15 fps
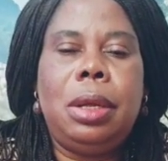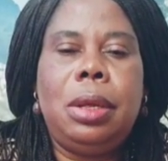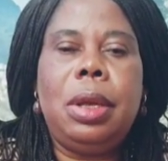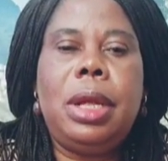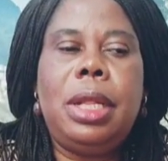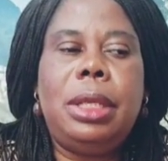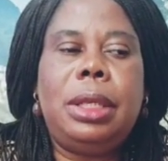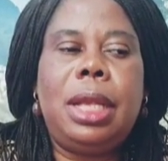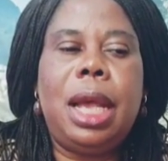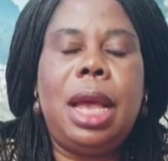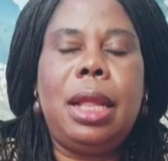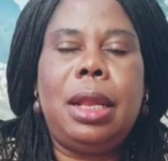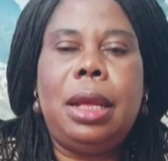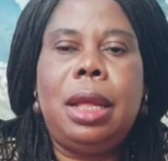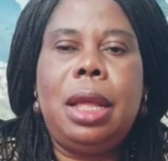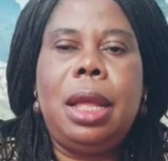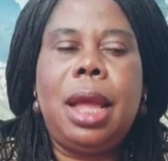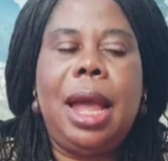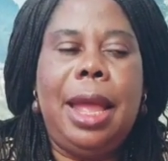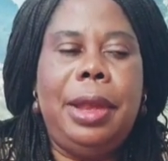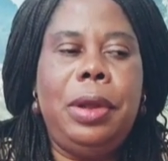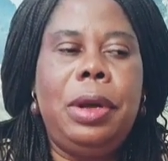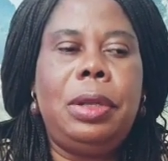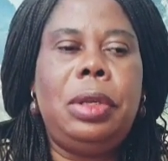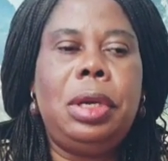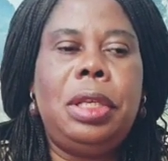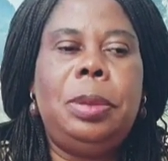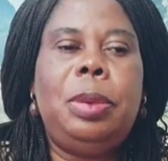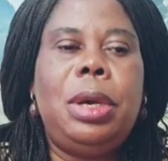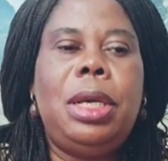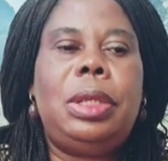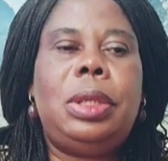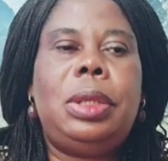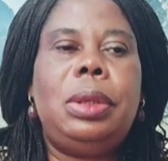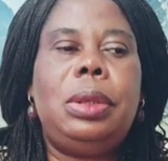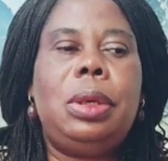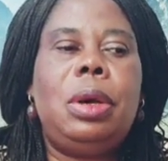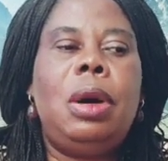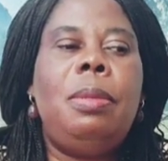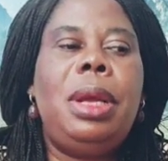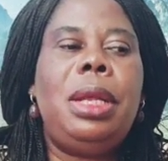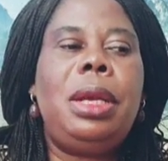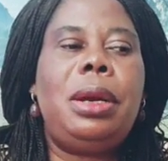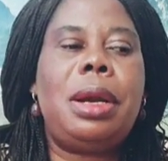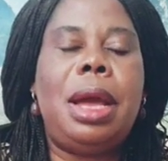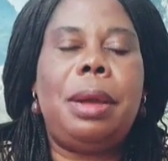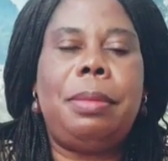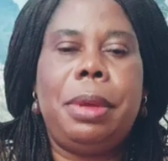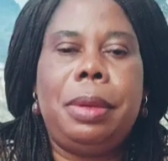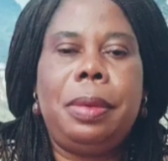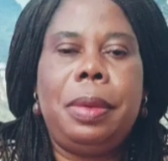You understand? I know those boys too commit crime.